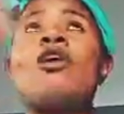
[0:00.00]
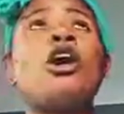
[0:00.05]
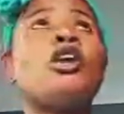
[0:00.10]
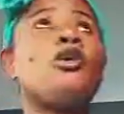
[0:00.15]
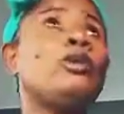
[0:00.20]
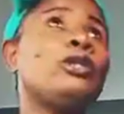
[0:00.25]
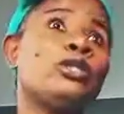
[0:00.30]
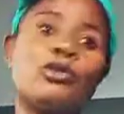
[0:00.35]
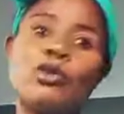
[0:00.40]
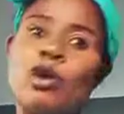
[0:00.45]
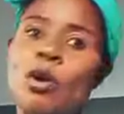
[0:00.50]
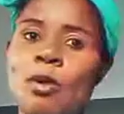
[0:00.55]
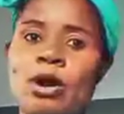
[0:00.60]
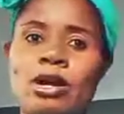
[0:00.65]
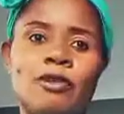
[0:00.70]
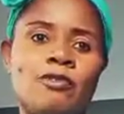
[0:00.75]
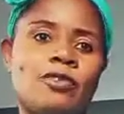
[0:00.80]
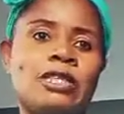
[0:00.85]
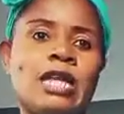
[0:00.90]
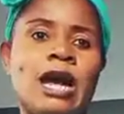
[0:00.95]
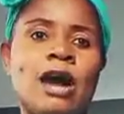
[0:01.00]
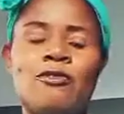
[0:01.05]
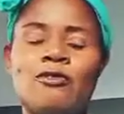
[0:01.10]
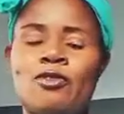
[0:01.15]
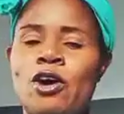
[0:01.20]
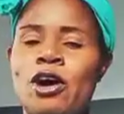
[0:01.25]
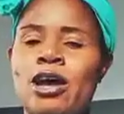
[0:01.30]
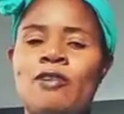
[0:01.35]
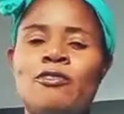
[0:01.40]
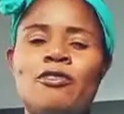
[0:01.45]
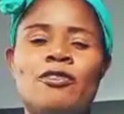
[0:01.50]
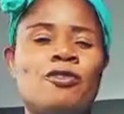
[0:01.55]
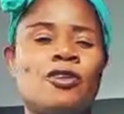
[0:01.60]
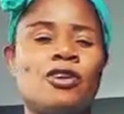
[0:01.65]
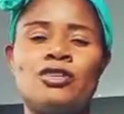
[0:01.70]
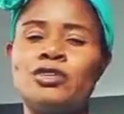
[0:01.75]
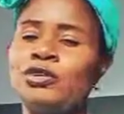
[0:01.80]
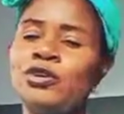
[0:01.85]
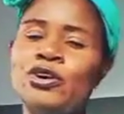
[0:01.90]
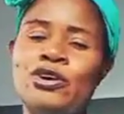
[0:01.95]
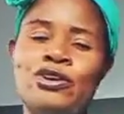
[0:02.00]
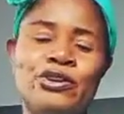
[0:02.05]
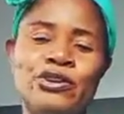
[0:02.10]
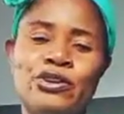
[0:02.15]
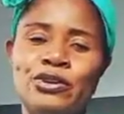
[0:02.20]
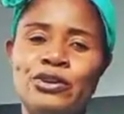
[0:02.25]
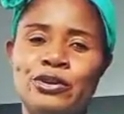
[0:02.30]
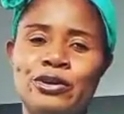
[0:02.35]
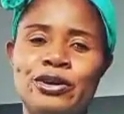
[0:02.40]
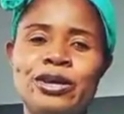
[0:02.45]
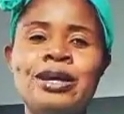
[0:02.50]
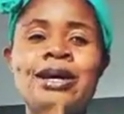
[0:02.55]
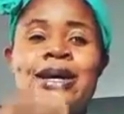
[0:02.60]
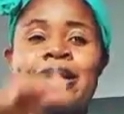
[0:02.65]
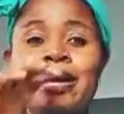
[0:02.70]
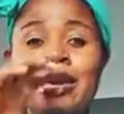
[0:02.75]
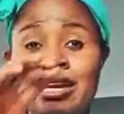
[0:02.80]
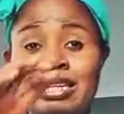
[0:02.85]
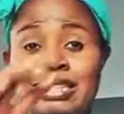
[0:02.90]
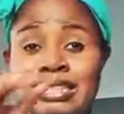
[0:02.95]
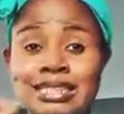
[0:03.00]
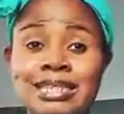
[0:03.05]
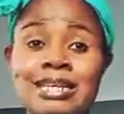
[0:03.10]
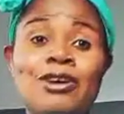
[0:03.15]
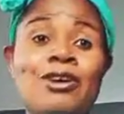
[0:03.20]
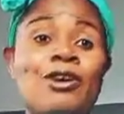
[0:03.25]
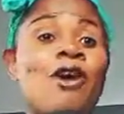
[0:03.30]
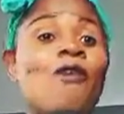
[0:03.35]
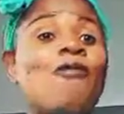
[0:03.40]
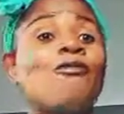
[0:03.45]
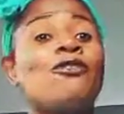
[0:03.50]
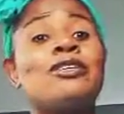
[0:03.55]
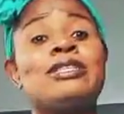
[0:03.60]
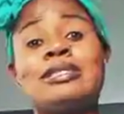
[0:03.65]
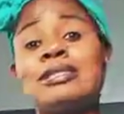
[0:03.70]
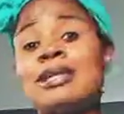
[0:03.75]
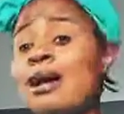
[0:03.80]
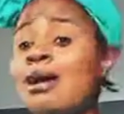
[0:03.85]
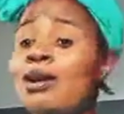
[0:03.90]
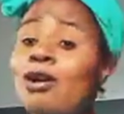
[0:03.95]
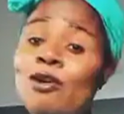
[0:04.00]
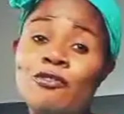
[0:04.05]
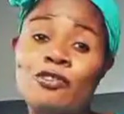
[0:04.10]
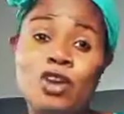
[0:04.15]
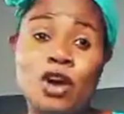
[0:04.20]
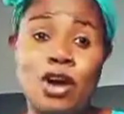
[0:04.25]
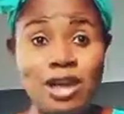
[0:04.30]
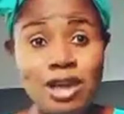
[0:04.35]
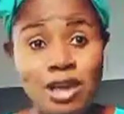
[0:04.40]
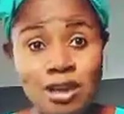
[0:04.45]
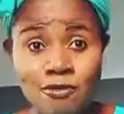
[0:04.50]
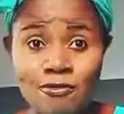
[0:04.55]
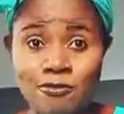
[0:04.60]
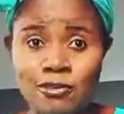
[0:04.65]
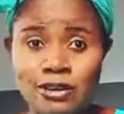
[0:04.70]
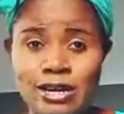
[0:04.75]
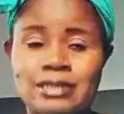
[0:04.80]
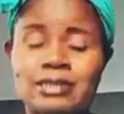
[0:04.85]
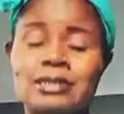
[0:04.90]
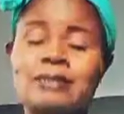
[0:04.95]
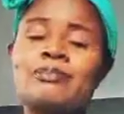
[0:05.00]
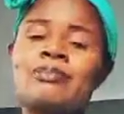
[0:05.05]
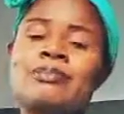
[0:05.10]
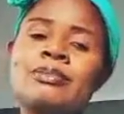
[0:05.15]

God will throw money down from heaven for you. No, no, no, no. It still comes from circle of your influence.